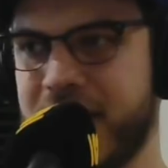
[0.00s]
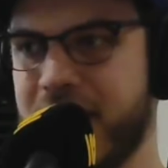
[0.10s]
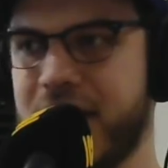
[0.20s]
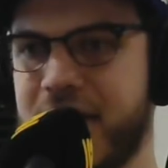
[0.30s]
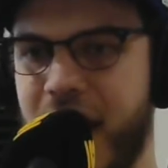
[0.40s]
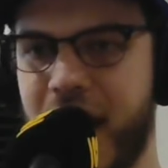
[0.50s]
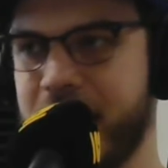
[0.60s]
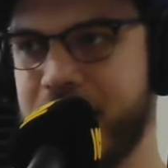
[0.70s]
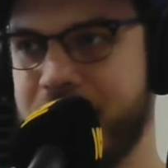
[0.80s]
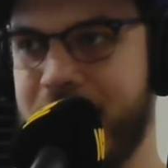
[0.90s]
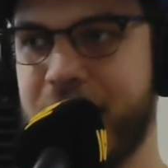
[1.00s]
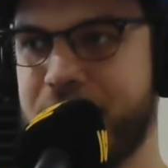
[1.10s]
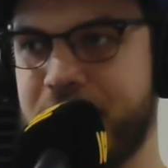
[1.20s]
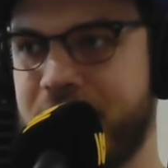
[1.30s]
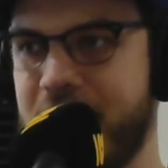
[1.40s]
This is not a
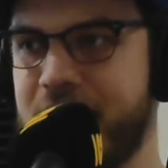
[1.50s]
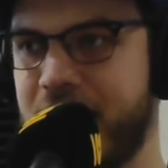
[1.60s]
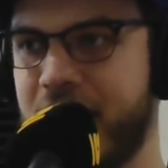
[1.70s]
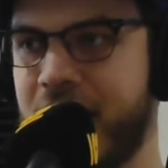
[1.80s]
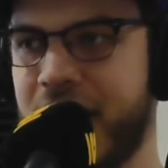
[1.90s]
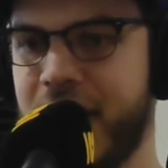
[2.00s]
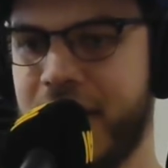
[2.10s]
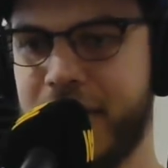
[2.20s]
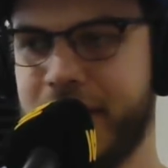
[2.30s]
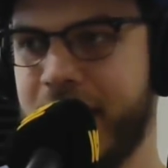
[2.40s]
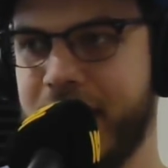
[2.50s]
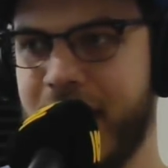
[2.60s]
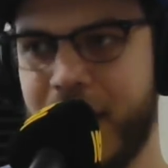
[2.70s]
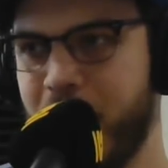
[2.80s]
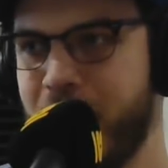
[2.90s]
disastrous season. Like,
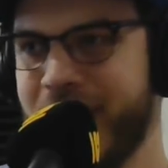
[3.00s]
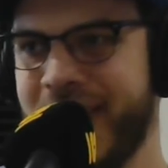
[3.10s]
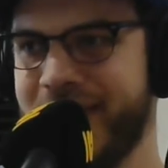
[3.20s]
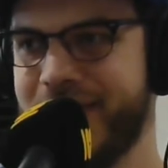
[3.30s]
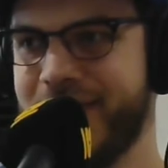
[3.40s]
and we're only,